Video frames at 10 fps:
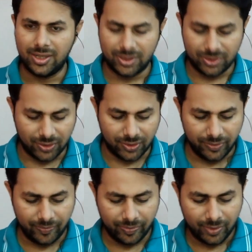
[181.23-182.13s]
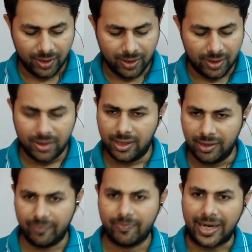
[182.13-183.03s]
So they
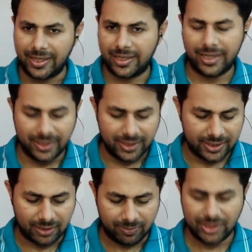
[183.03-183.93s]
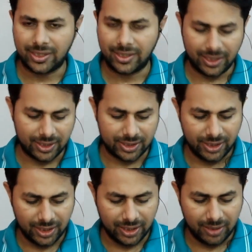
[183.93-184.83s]
might gain sufficient
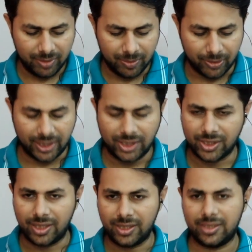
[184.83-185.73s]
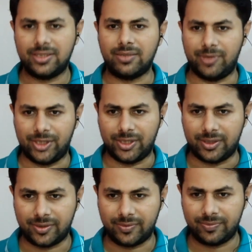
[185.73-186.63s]
energy if the potential is sufficient.
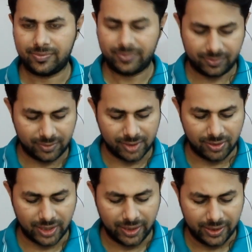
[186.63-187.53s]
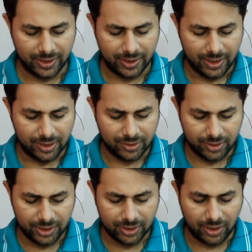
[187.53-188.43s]
Okay, so
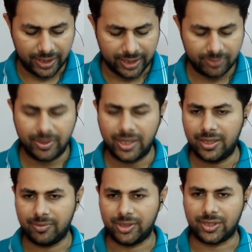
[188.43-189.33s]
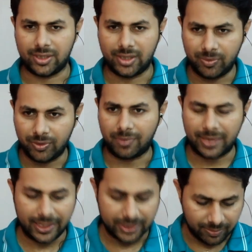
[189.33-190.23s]
this is called as field emission. If you
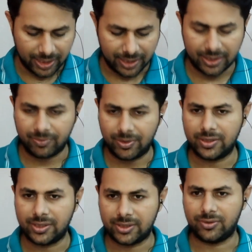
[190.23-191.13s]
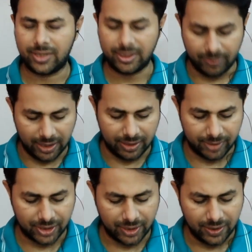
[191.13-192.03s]
apply some electric field, this is known as field
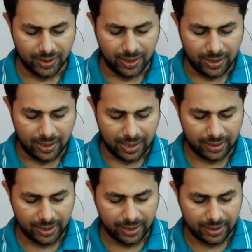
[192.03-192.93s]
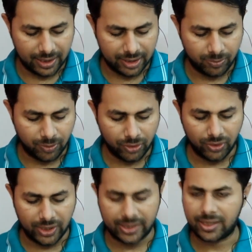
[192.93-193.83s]
emission. And then there is
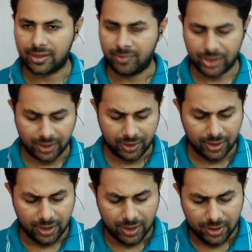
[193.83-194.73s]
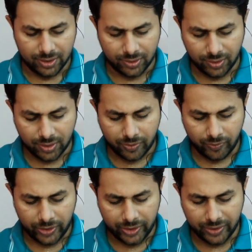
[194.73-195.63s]
photoelectric emission. So
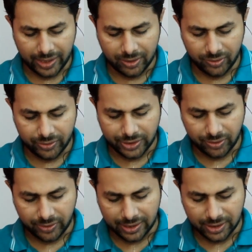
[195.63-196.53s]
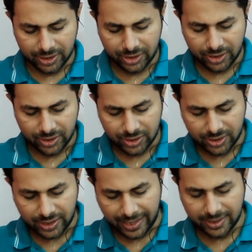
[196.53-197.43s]
what you can do is, you can just
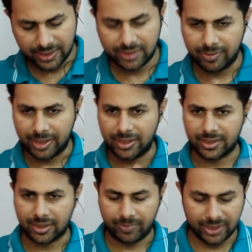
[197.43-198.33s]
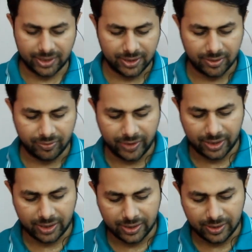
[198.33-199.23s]
strike this metal surface with
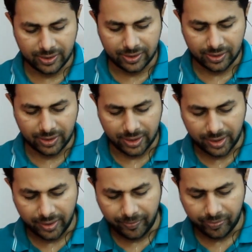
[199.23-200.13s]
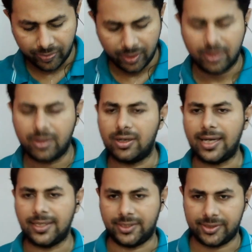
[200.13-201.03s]
the
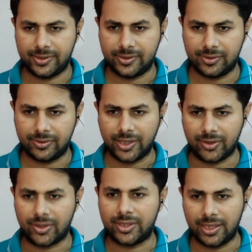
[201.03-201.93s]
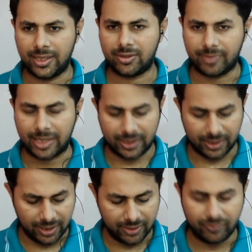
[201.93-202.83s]
light, okay, or the
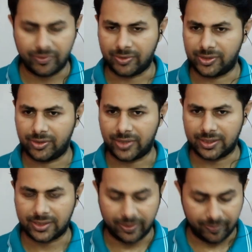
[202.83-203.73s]
electromagnetic waves, you can say.